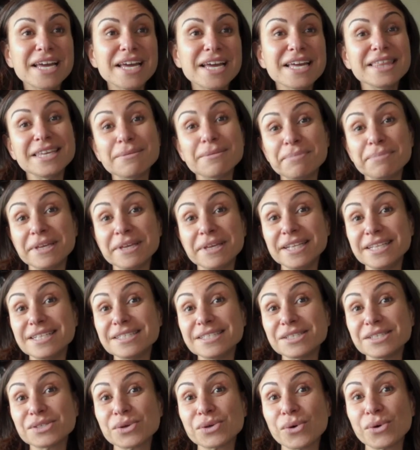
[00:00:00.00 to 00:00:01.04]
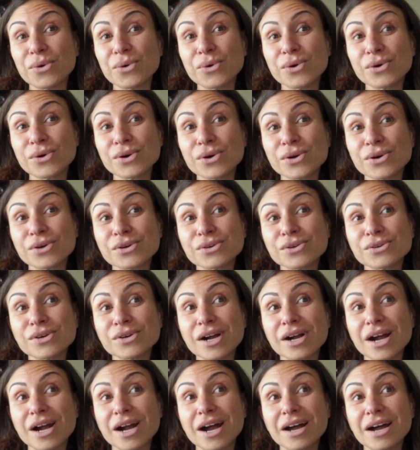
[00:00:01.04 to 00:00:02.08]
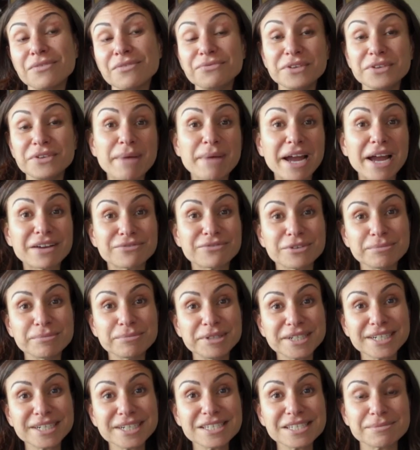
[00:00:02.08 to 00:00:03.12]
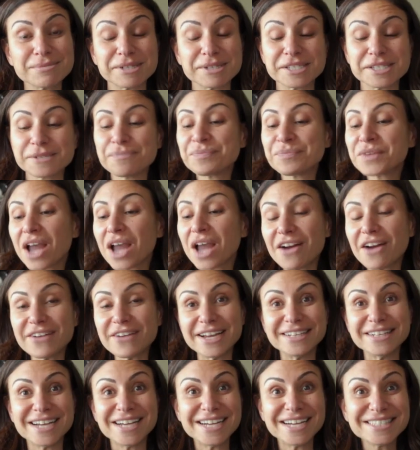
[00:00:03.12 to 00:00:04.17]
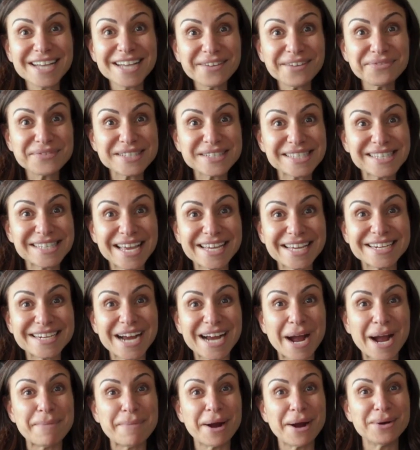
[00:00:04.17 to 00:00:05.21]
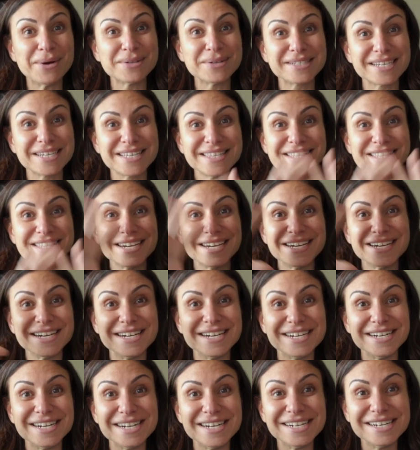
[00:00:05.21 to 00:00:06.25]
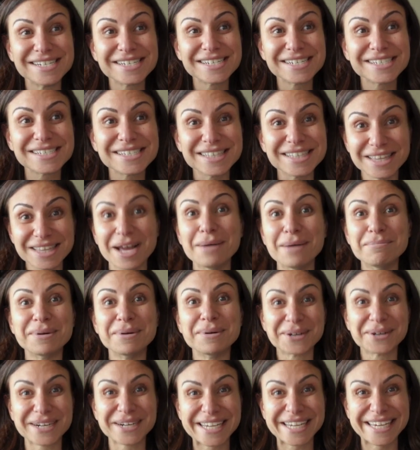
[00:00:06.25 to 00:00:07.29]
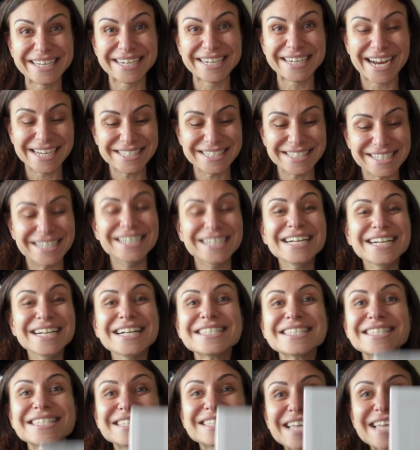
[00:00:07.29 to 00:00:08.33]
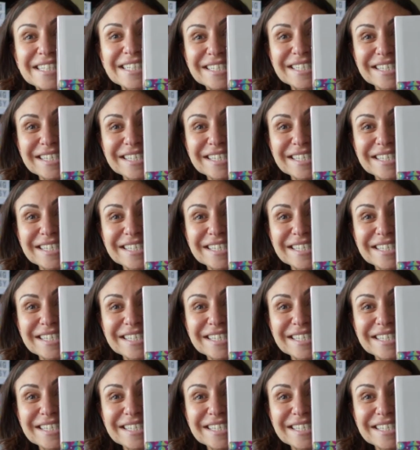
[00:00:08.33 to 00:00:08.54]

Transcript: the opinions or uh, feedback from your customers all right enough said about the club or kit idea let's